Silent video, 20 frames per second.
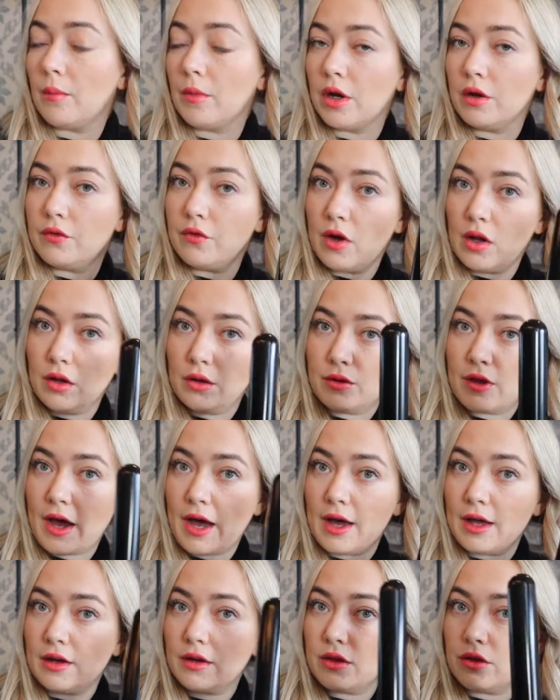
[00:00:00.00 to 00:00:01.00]
I'm gonna follow
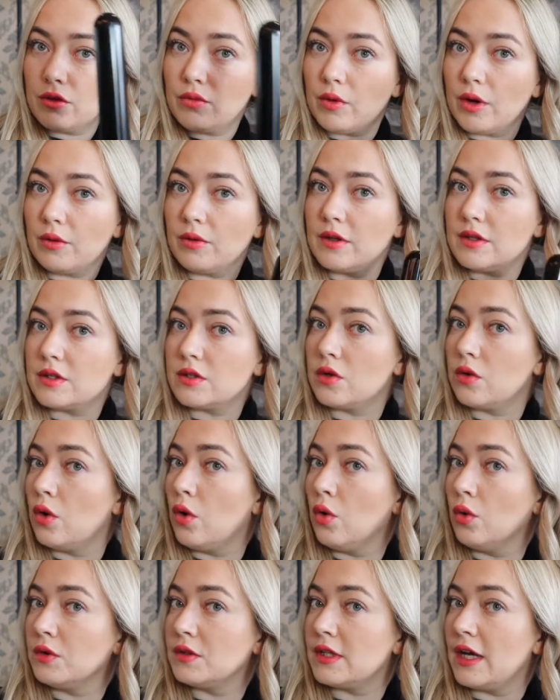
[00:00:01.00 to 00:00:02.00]
that throughout this
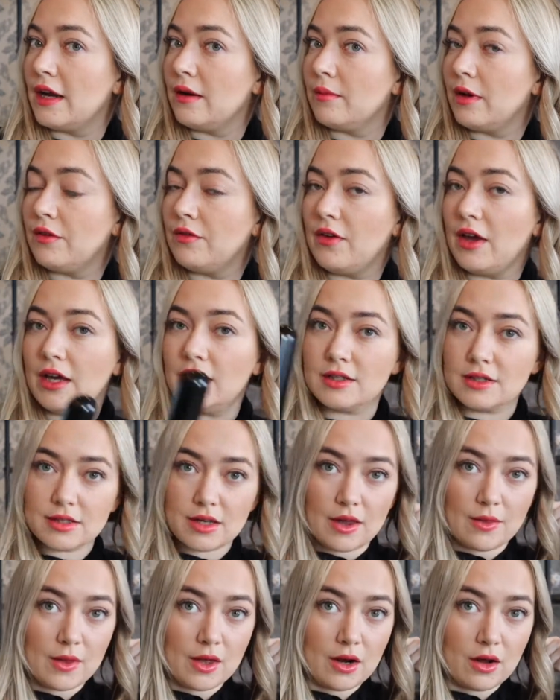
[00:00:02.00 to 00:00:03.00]
whole side of my face,
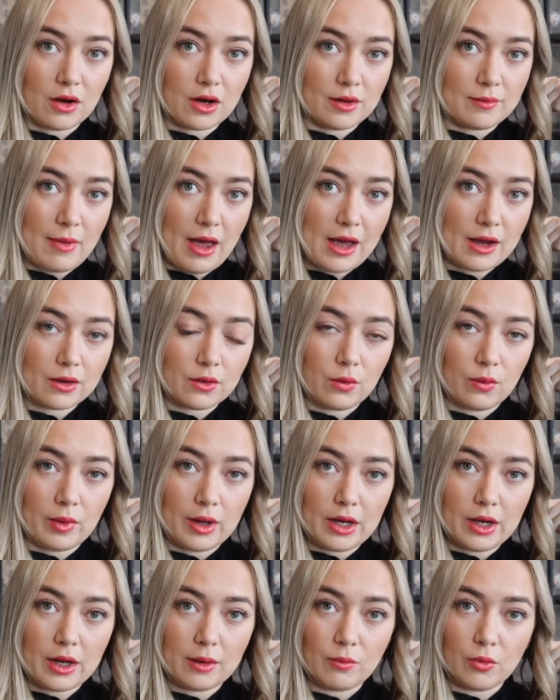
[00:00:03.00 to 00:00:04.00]
and then I'll come back
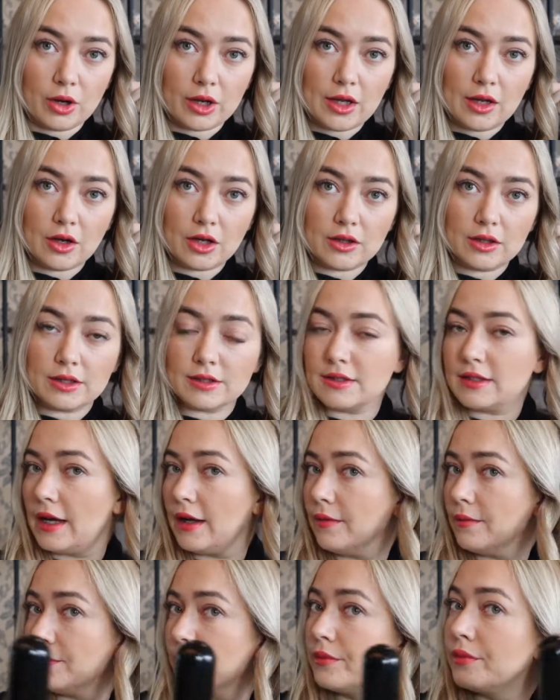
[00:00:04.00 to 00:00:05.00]
when I'm working on this
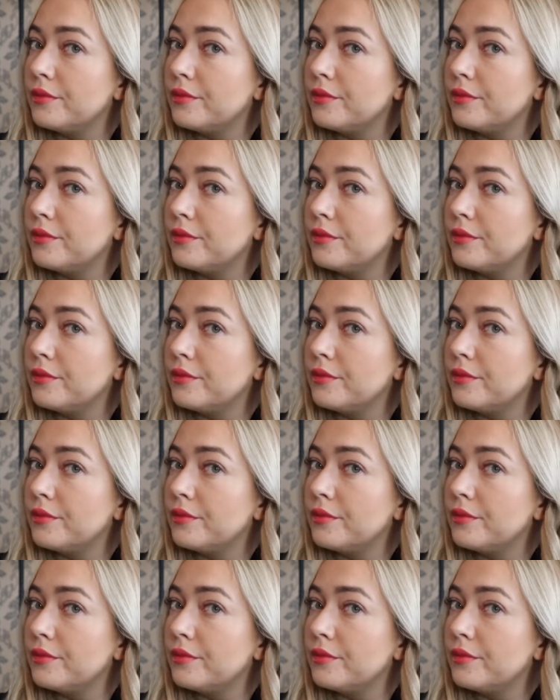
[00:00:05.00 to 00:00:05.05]
side.